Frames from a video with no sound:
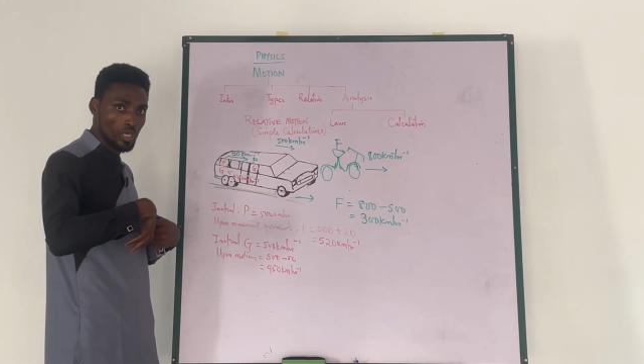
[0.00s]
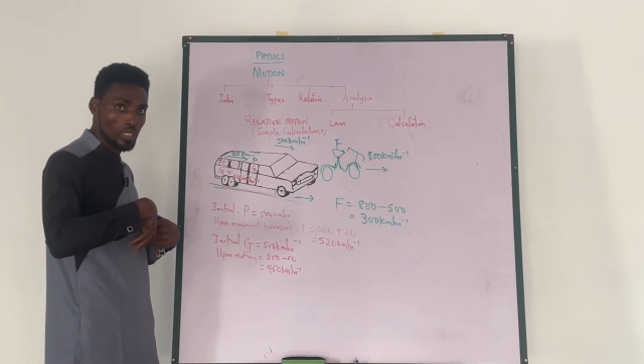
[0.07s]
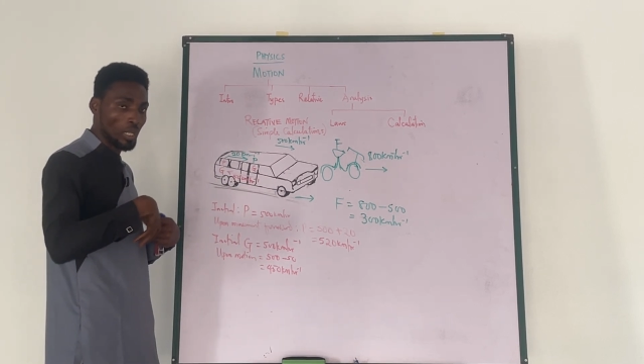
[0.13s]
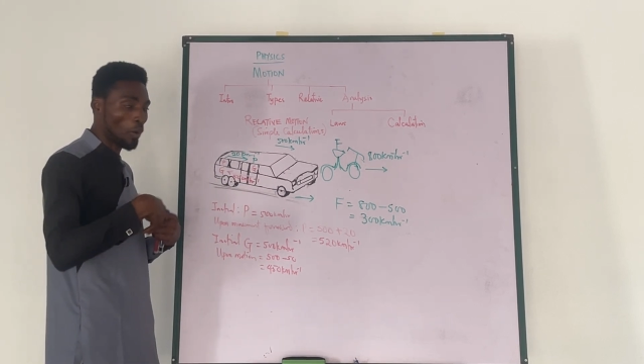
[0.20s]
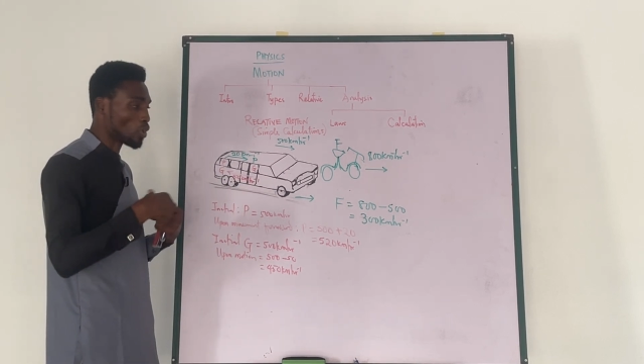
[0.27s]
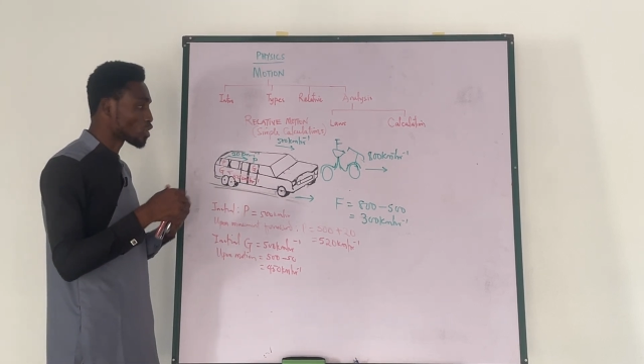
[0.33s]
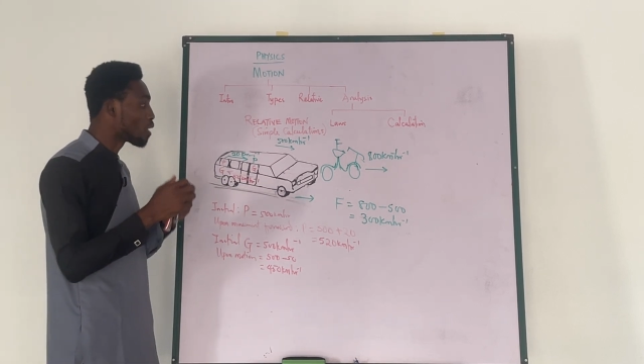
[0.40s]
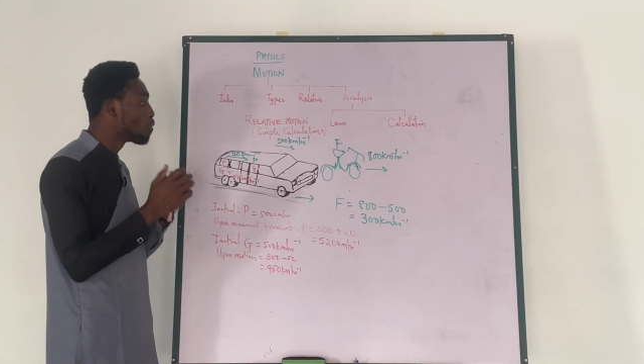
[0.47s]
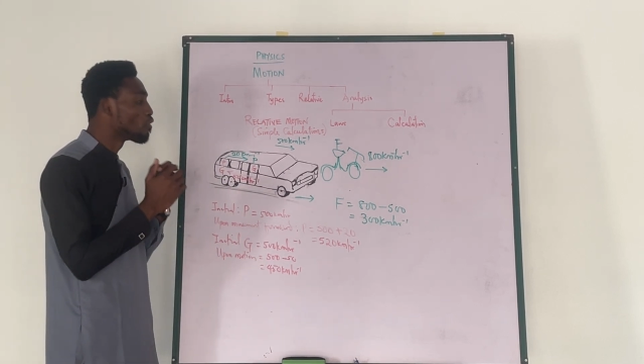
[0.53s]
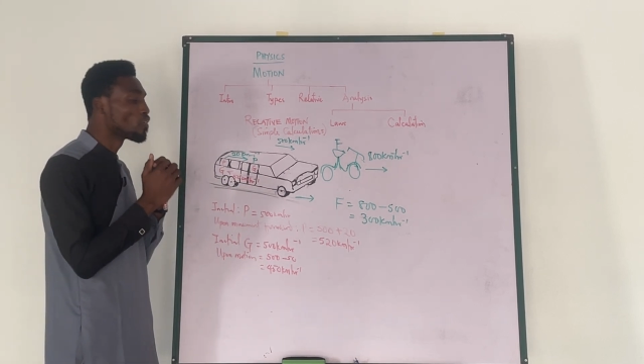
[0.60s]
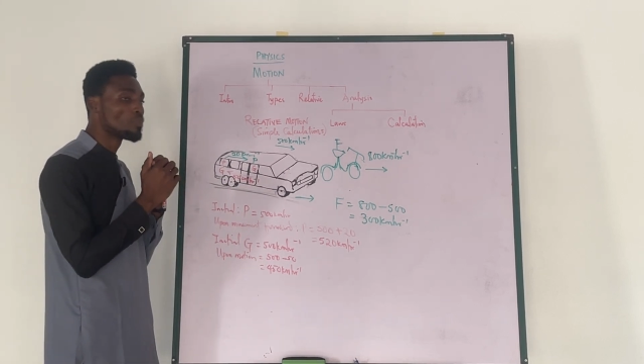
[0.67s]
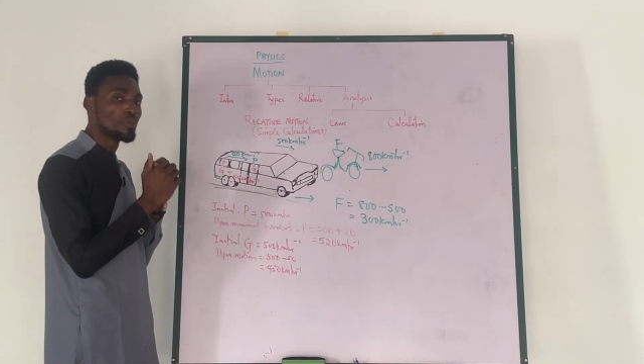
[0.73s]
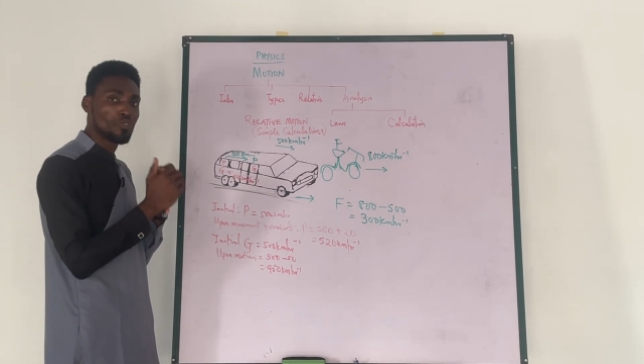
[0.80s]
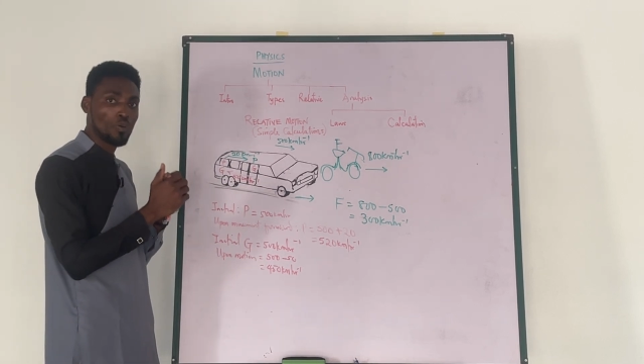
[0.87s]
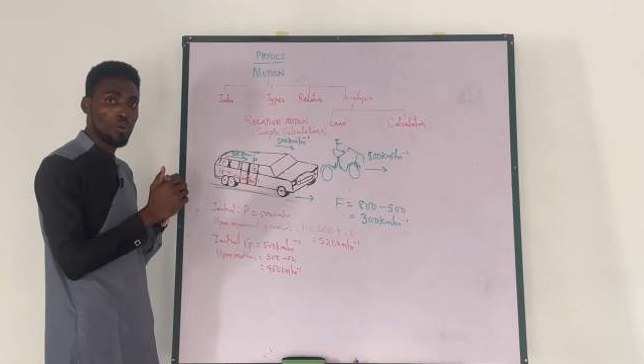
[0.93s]
was not
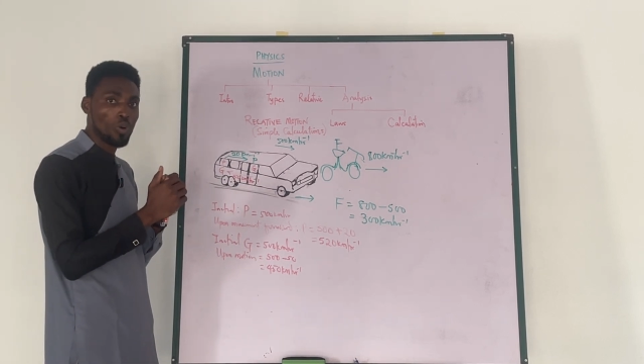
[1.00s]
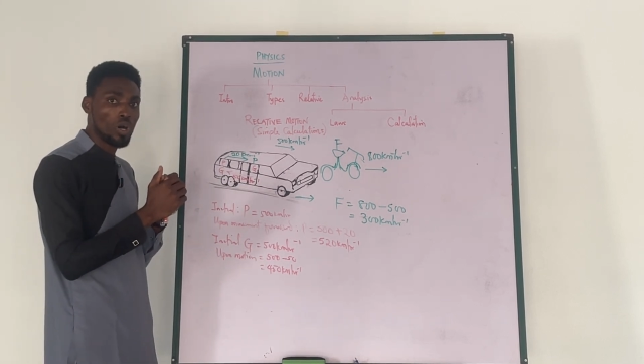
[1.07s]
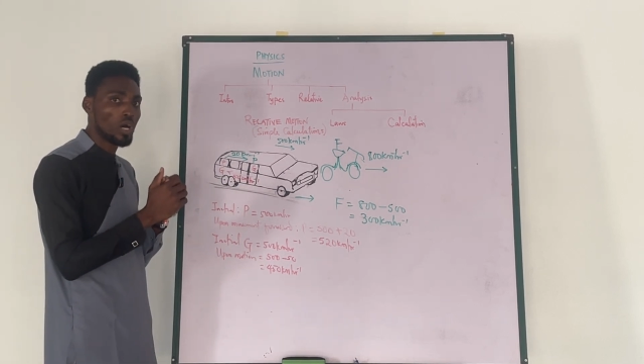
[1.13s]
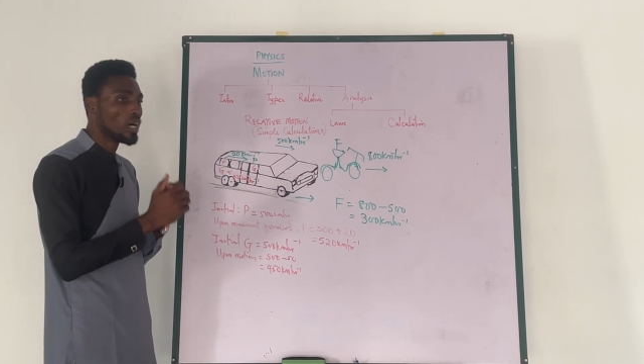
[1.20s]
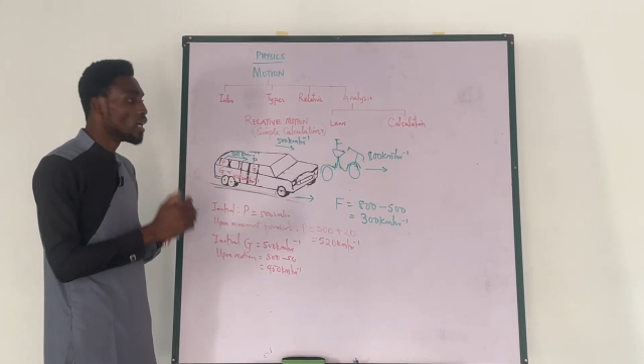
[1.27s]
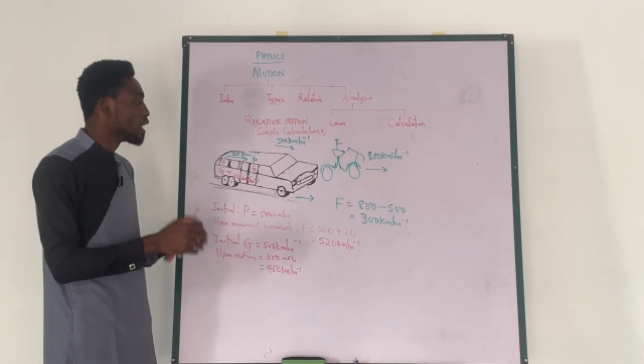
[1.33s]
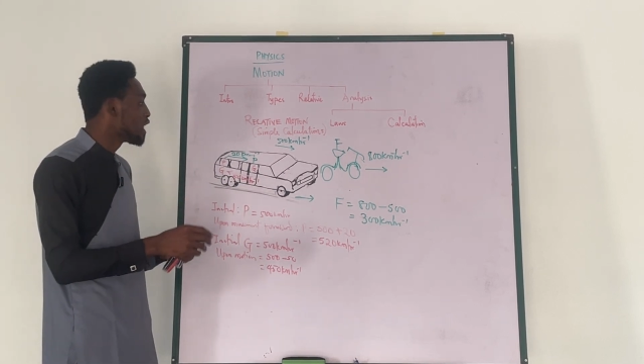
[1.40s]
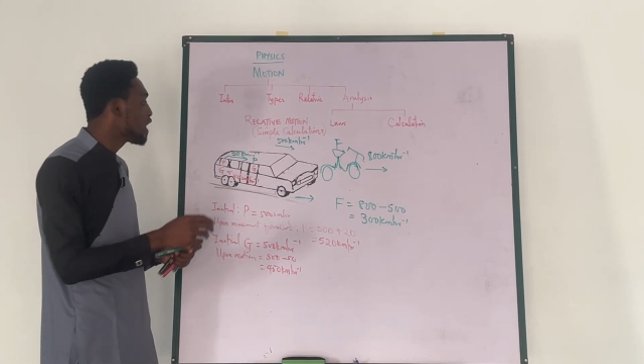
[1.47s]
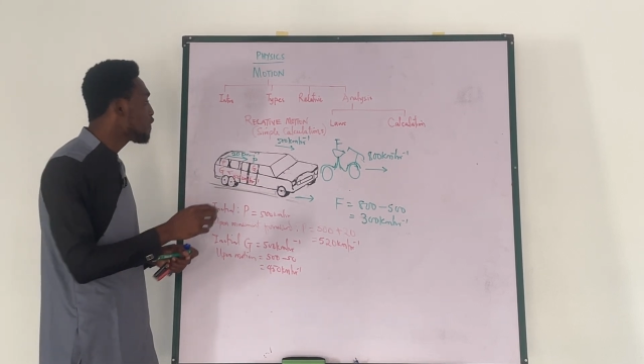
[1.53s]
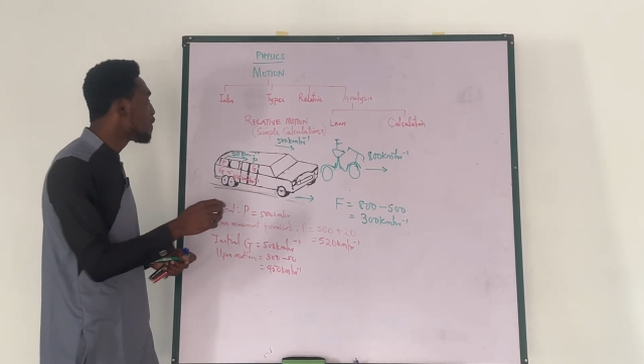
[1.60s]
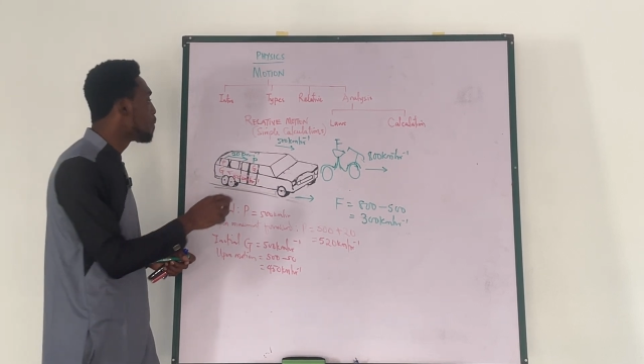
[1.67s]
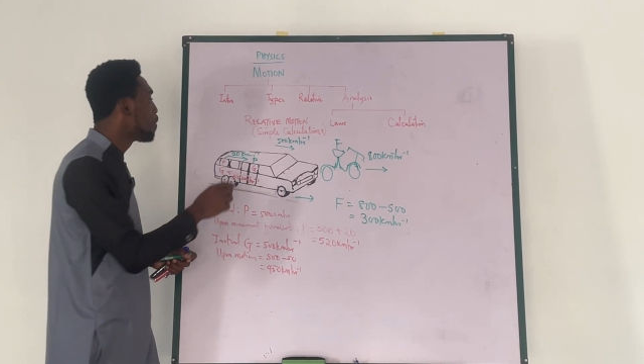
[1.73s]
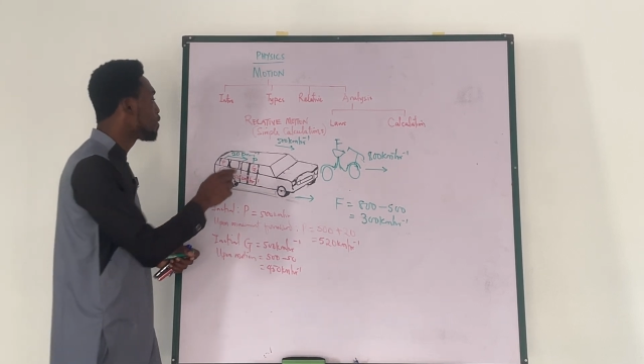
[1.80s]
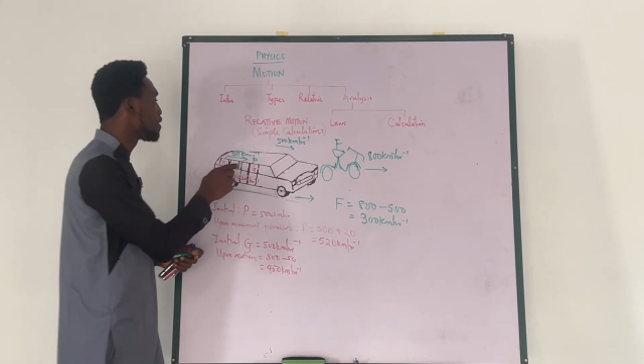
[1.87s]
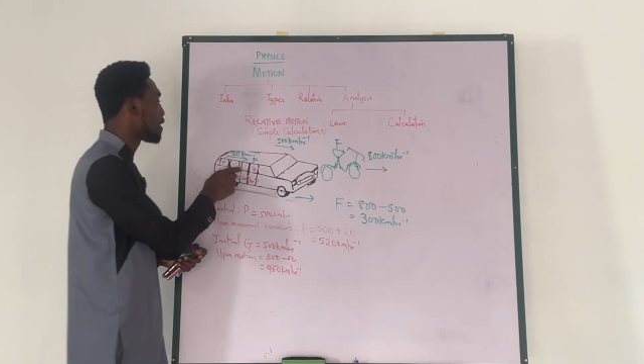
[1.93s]
moving before, if he
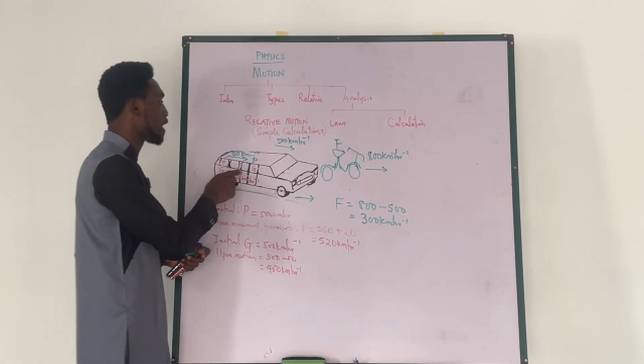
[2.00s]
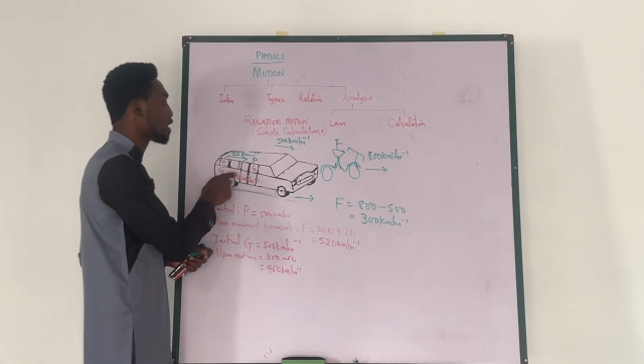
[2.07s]
moves in the